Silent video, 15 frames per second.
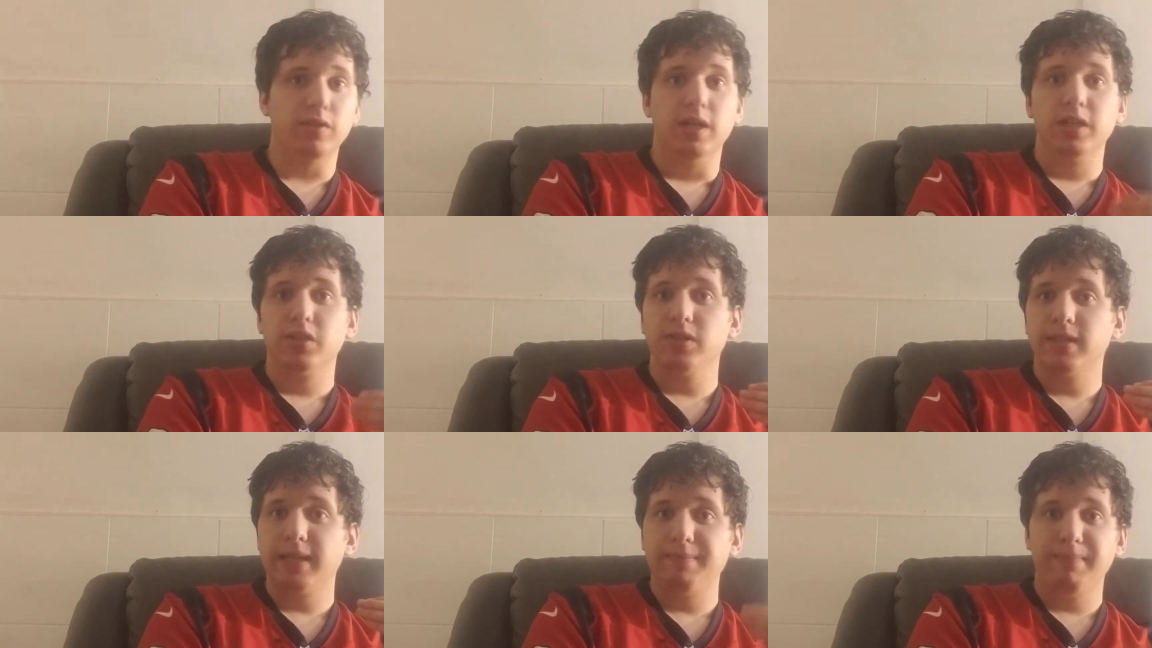
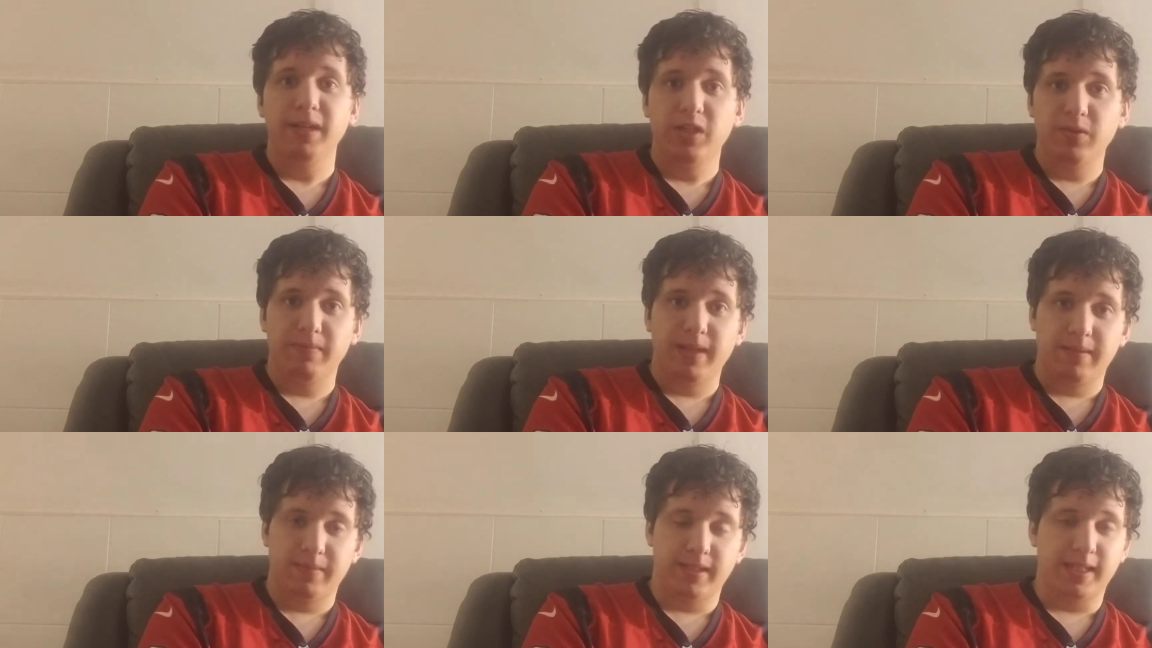Just admit you
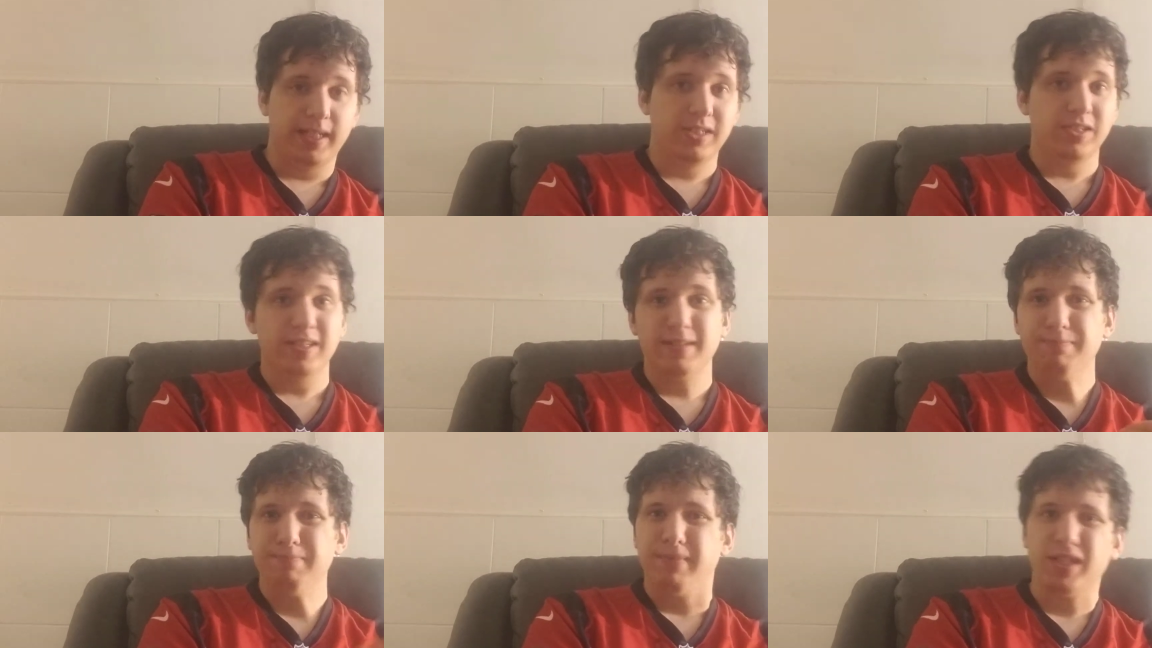made a mistake. Just
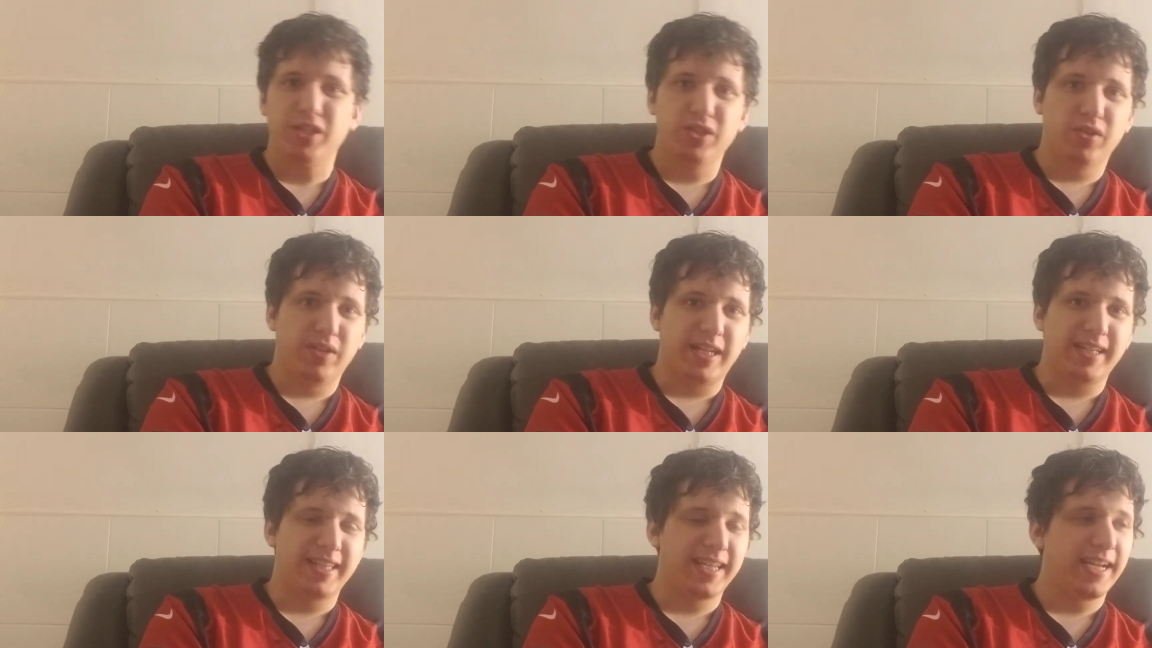admit you don't
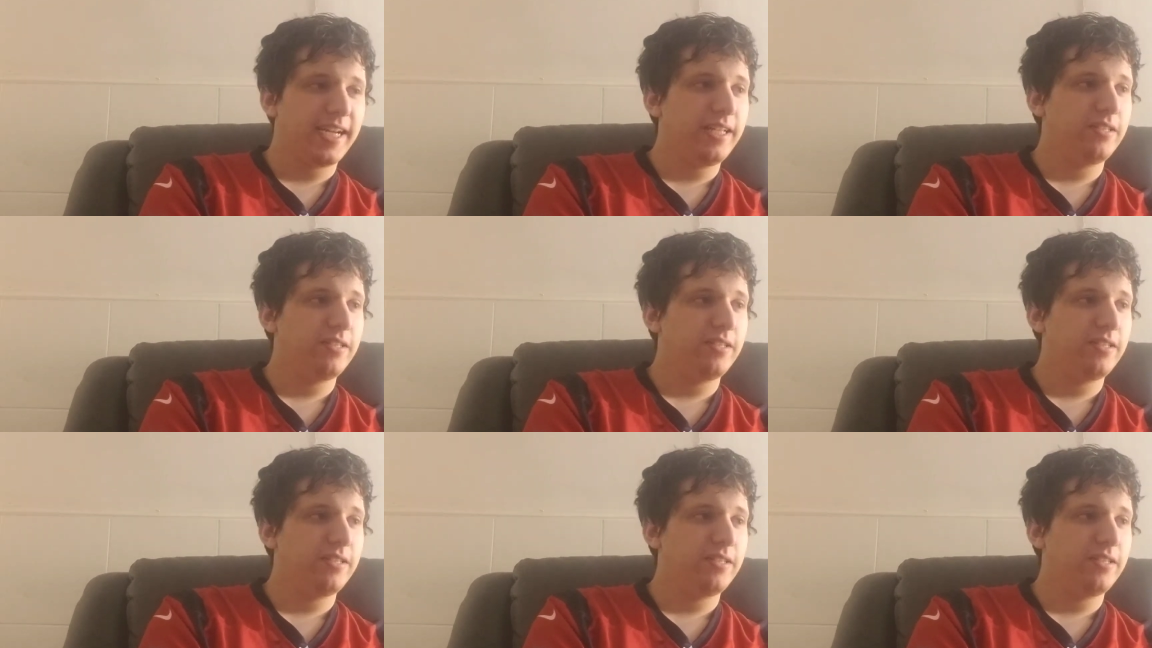like the guy.